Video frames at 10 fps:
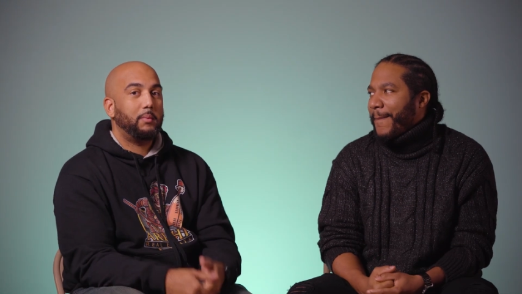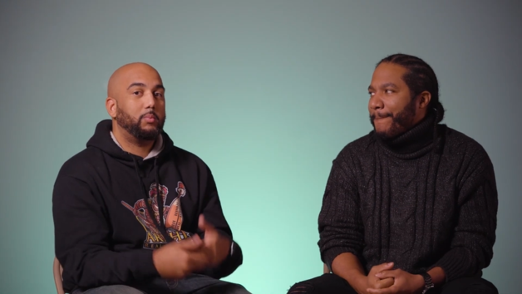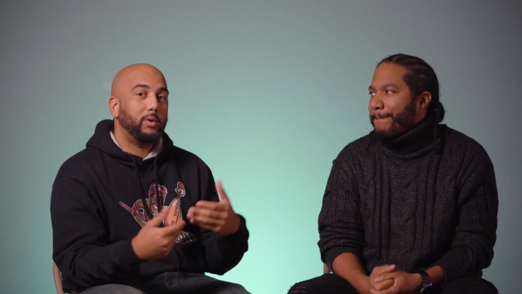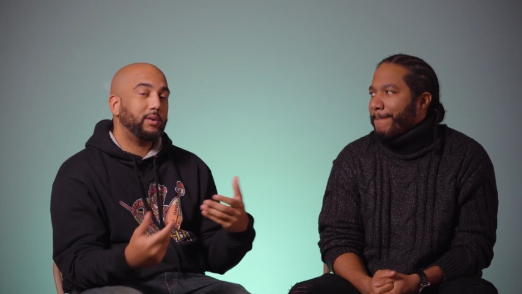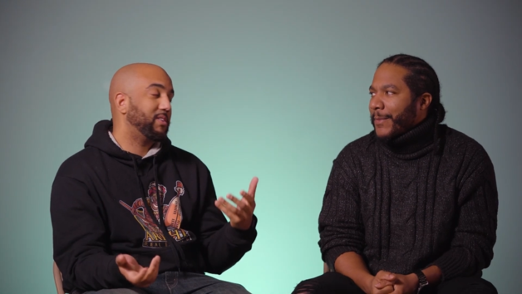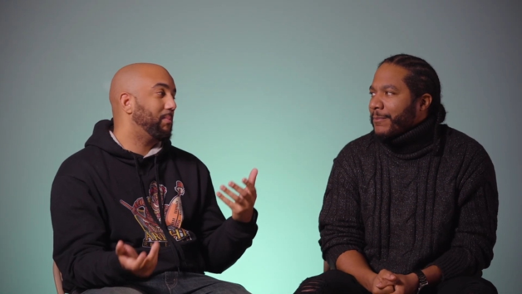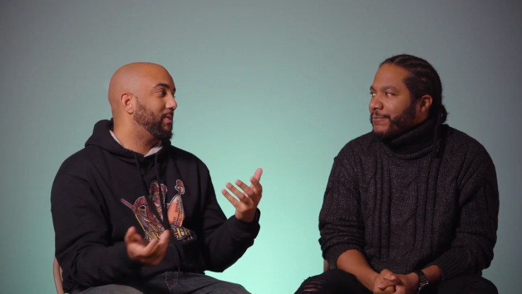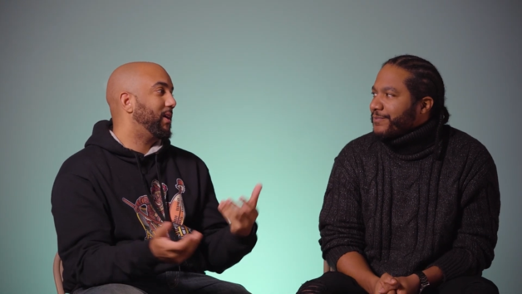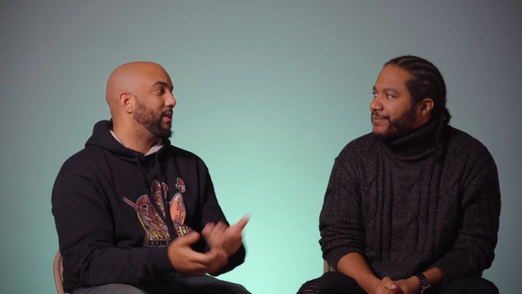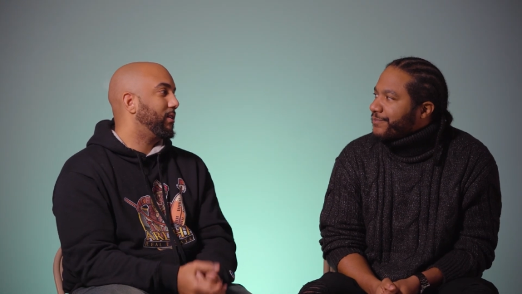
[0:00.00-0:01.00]
Speaker 1: What are
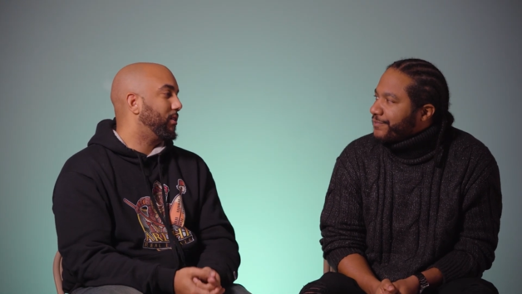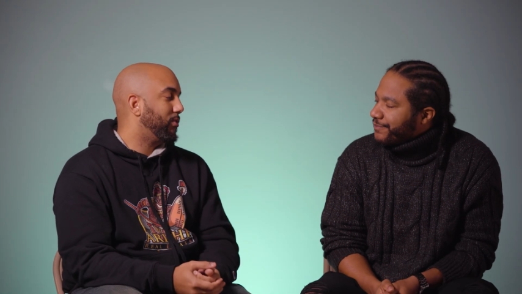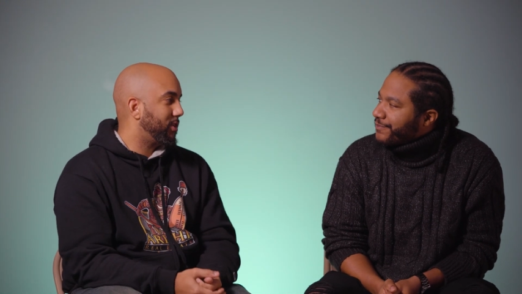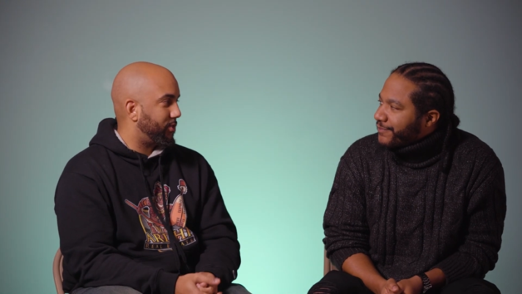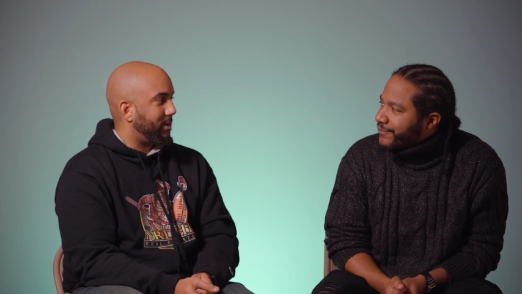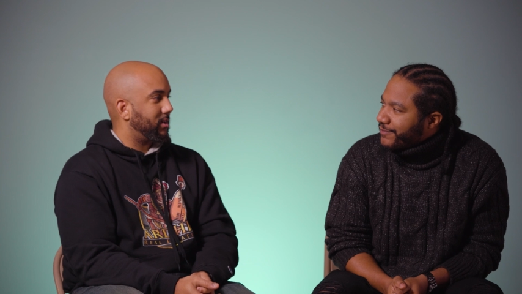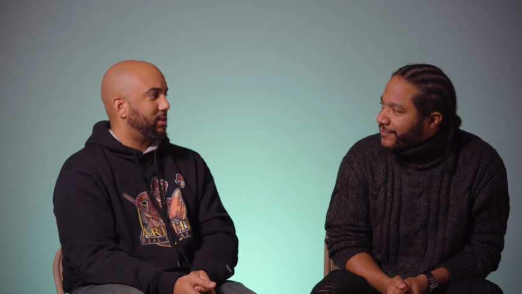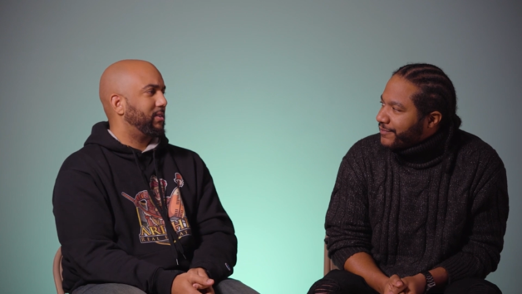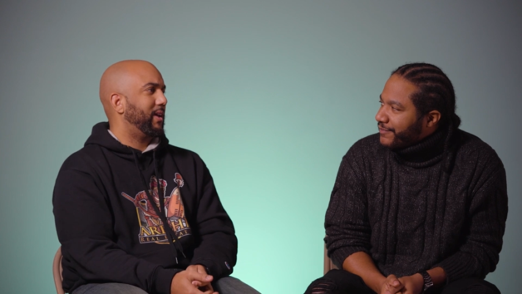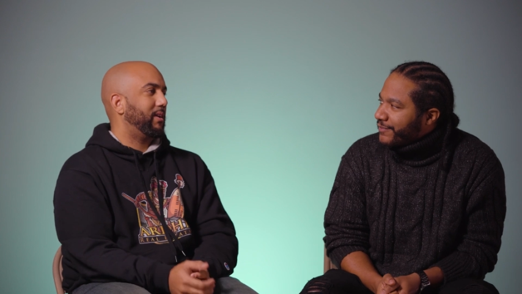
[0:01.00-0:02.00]
some of the other
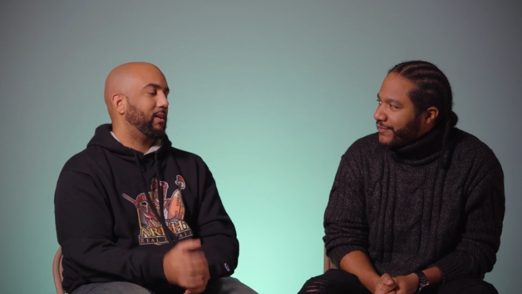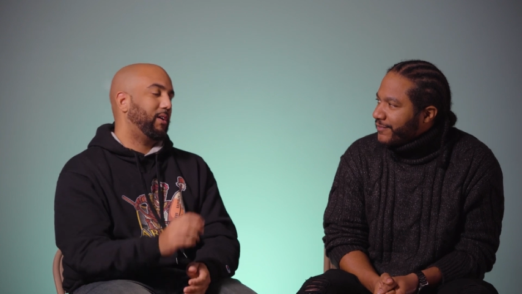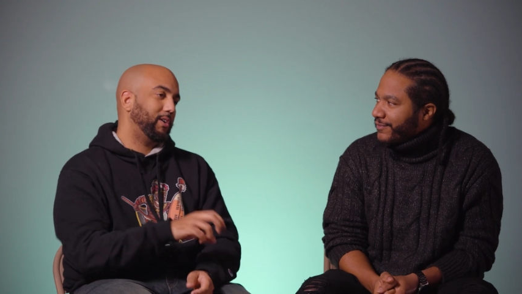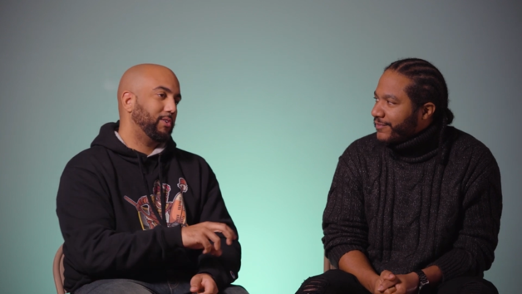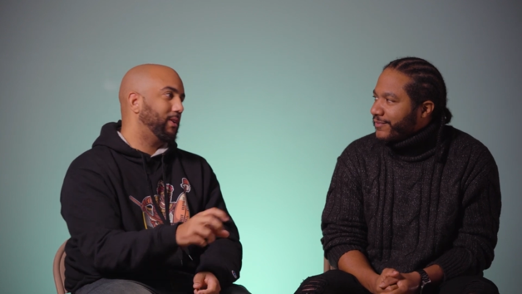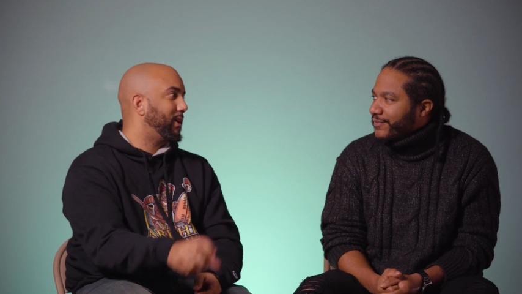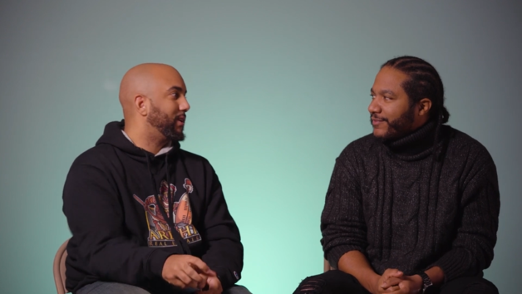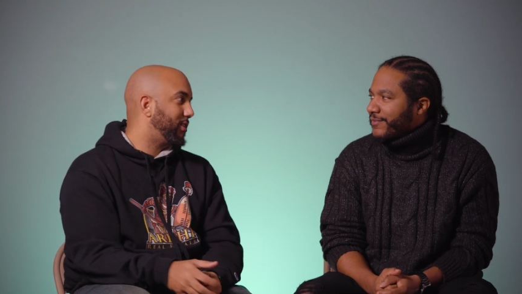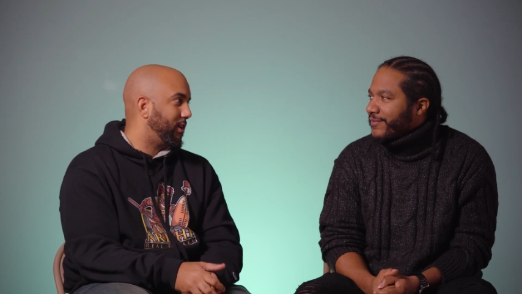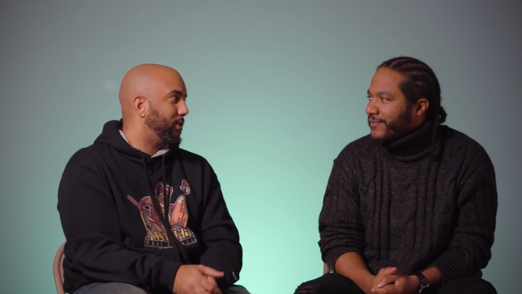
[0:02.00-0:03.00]
restrictions that are unique to